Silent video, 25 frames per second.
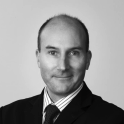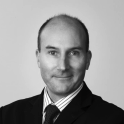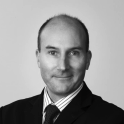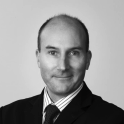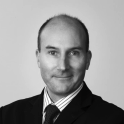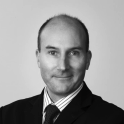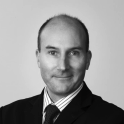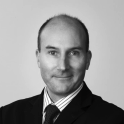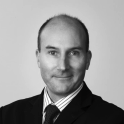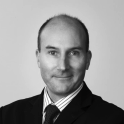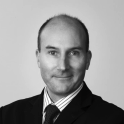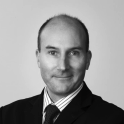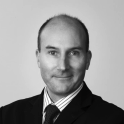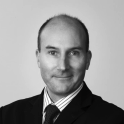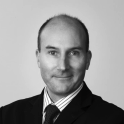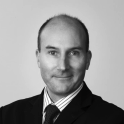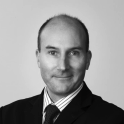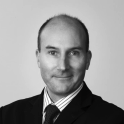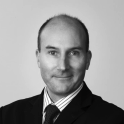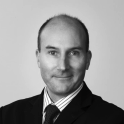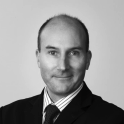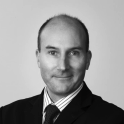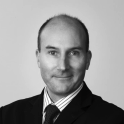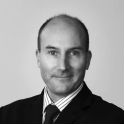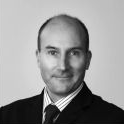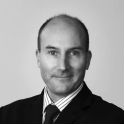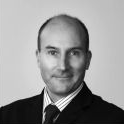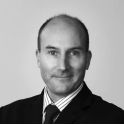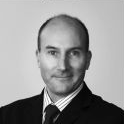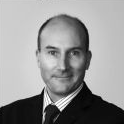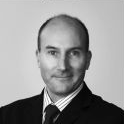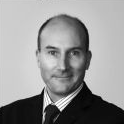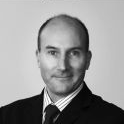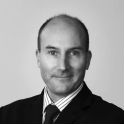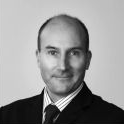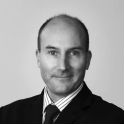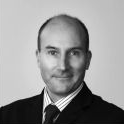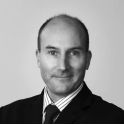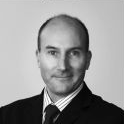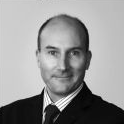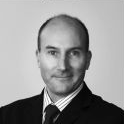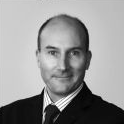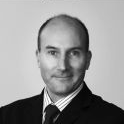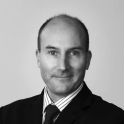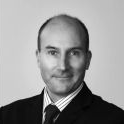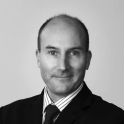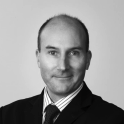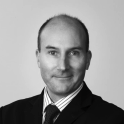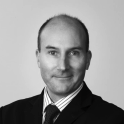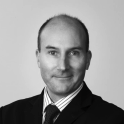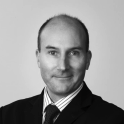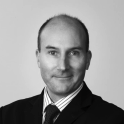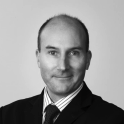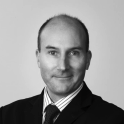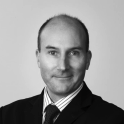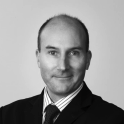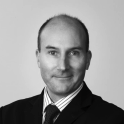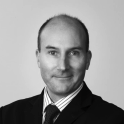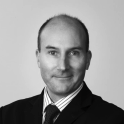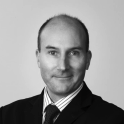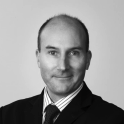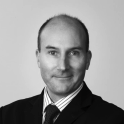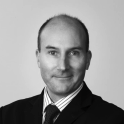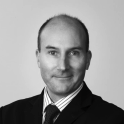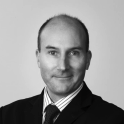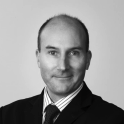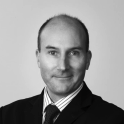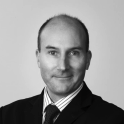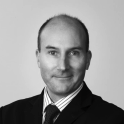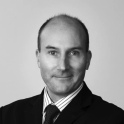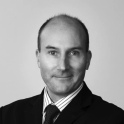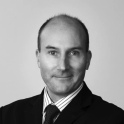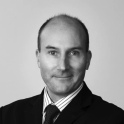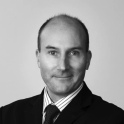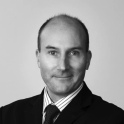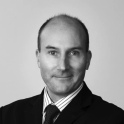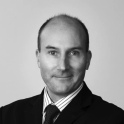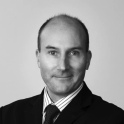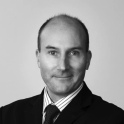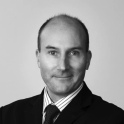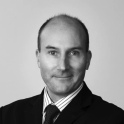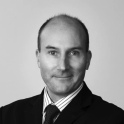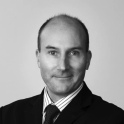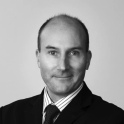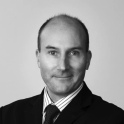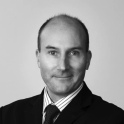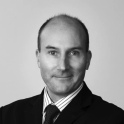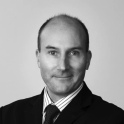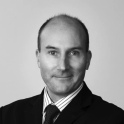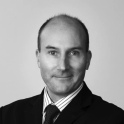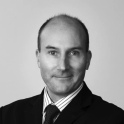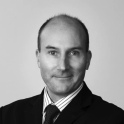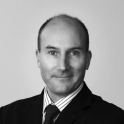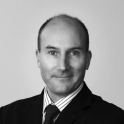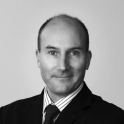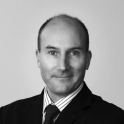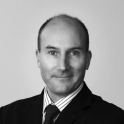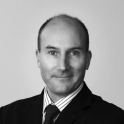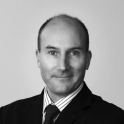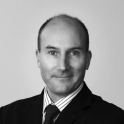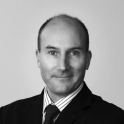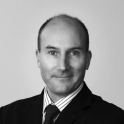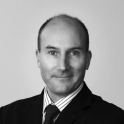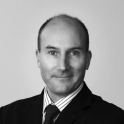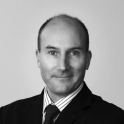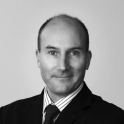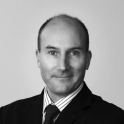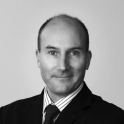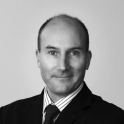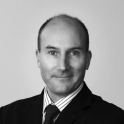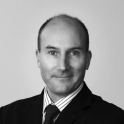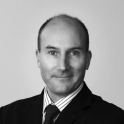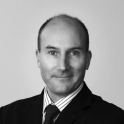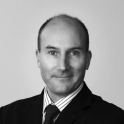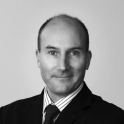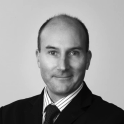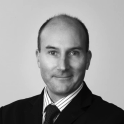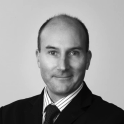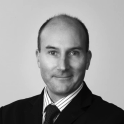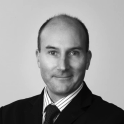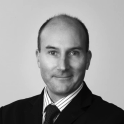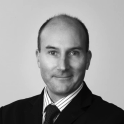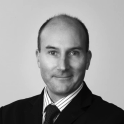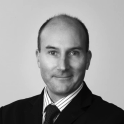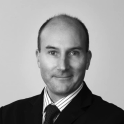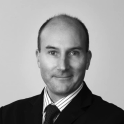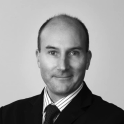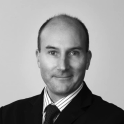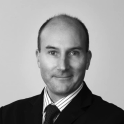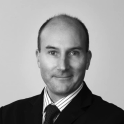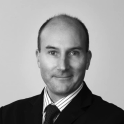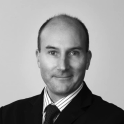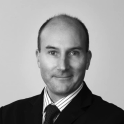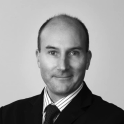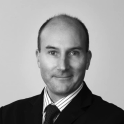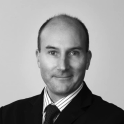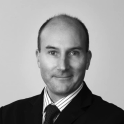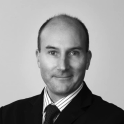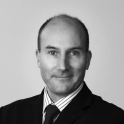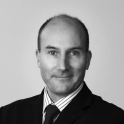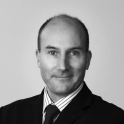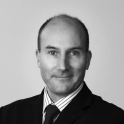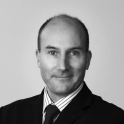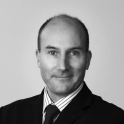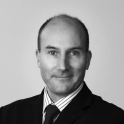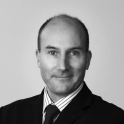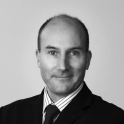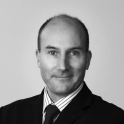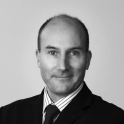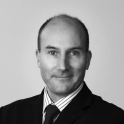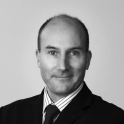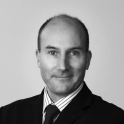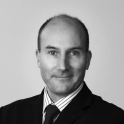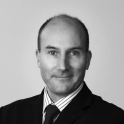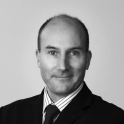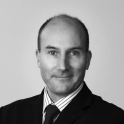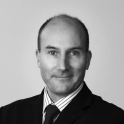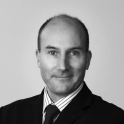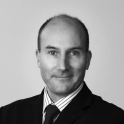(no lip movement)